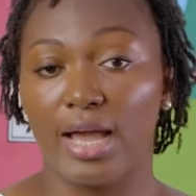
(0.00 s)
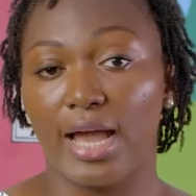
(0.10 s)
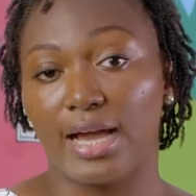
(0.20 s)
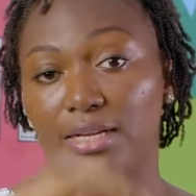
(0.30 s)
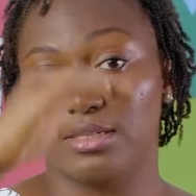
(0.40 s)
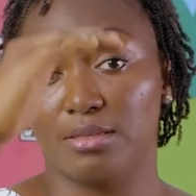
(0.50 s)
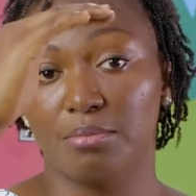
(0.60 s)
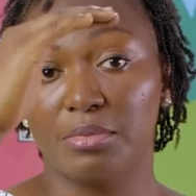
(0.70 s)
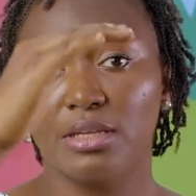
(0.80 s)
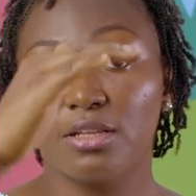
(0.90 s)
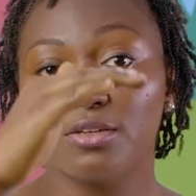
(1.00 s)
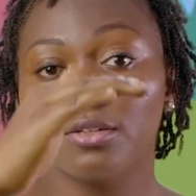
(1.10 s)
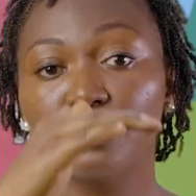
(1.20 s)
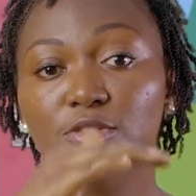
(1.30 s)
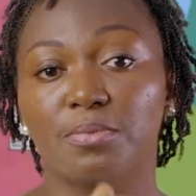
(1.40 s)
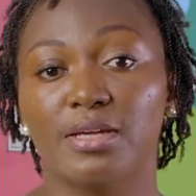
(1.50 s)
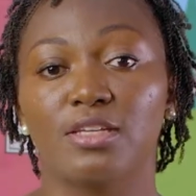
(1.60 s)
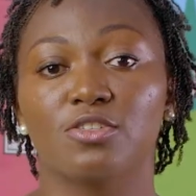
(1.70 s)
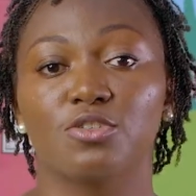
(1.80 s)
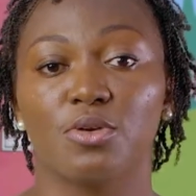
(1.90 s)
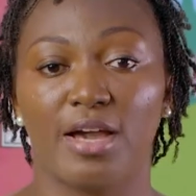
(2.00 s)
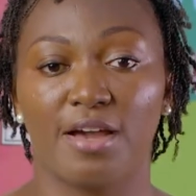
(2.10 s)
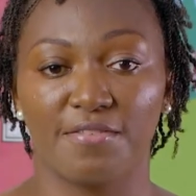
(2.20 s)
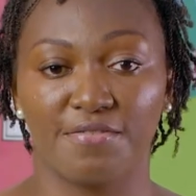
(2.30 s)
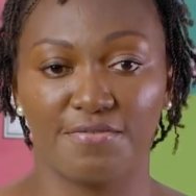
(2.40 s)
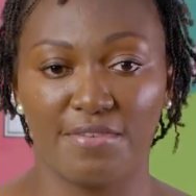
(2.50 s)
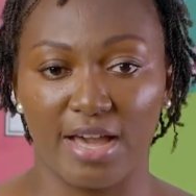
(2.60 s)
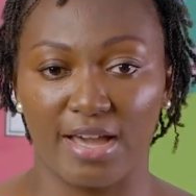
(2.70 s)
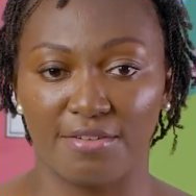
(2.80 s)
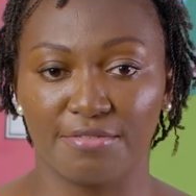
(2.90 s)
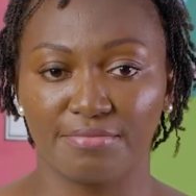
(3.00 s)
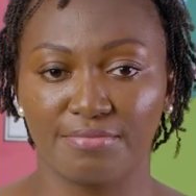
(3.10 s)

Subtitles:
and in the millions place you have 5.